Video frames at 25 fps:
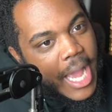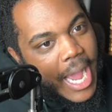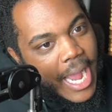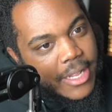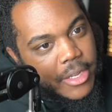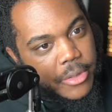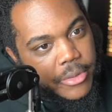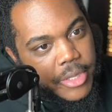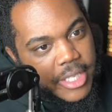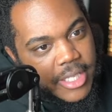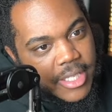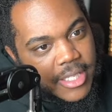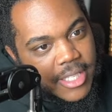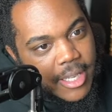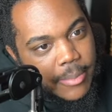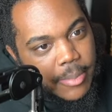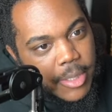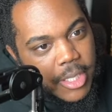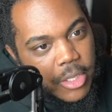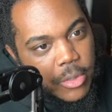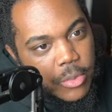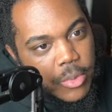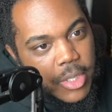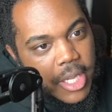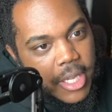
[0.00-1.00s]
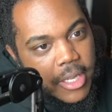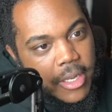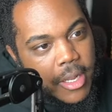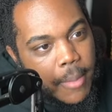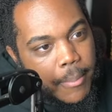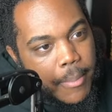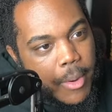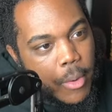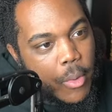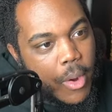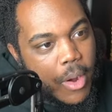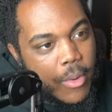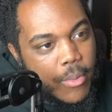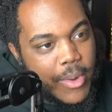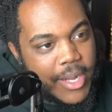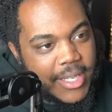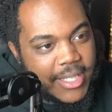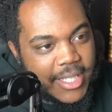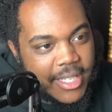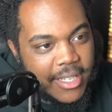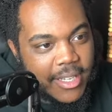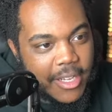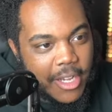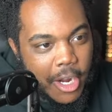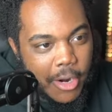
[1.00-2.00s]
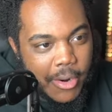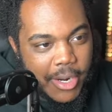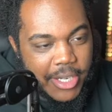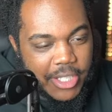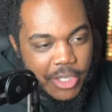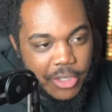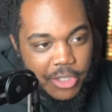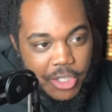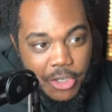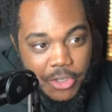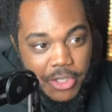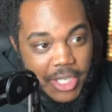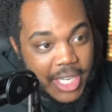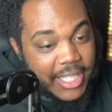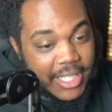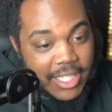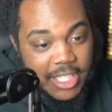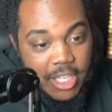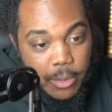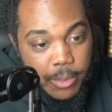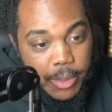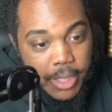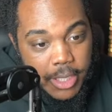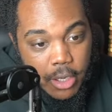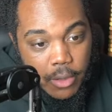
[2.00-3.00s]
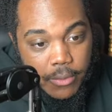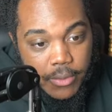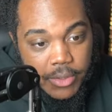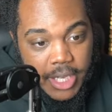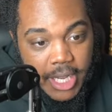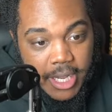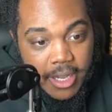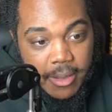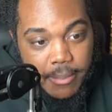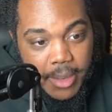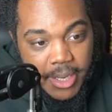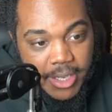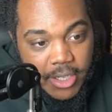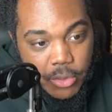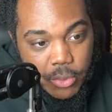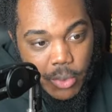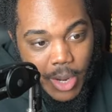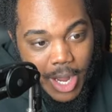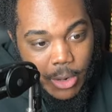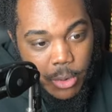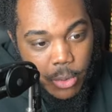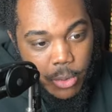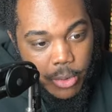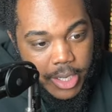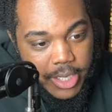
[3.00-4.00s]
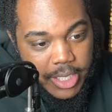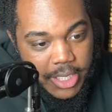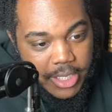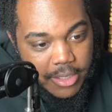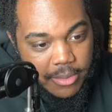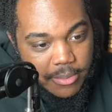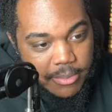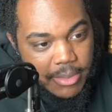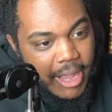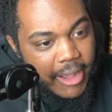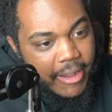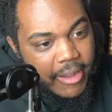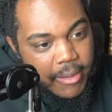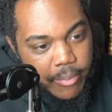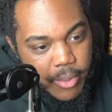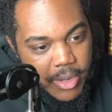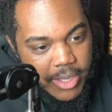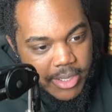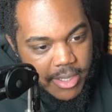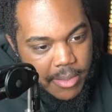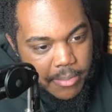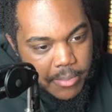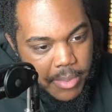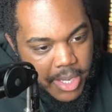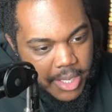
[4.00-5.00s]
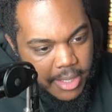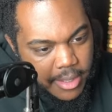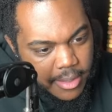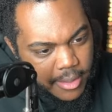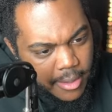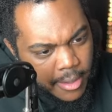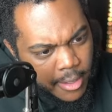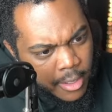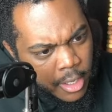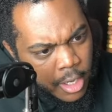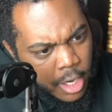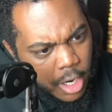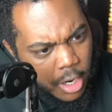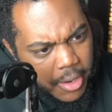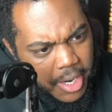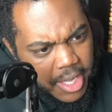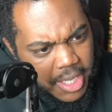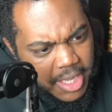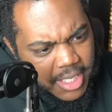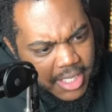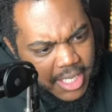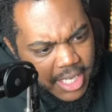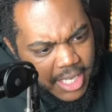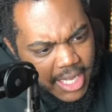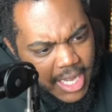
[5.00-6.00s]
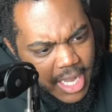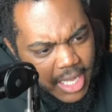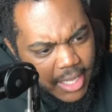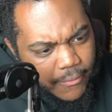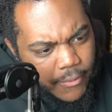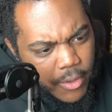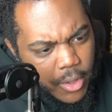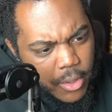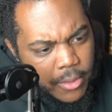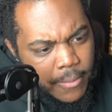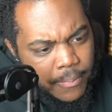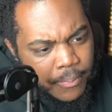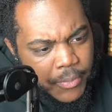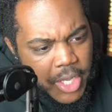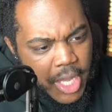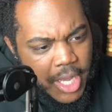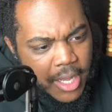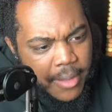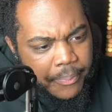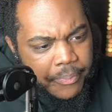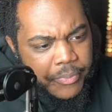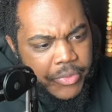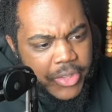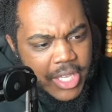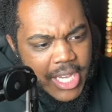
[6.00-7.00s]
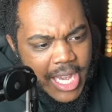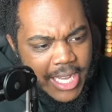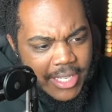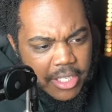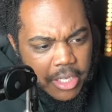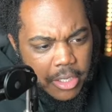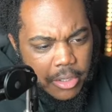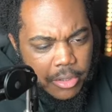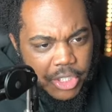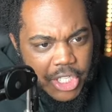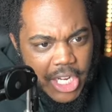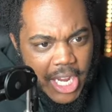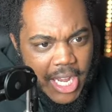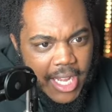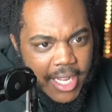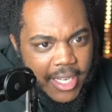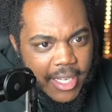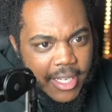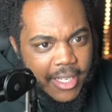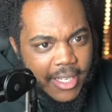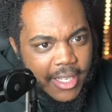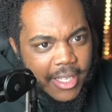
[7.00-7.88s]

I know this is something you did, but what was it? All right, so Josuke is still being overtaken by this rock organism. Now he pressed the button. All right, looks like he got the phone. Yeah, Yasuho-chan.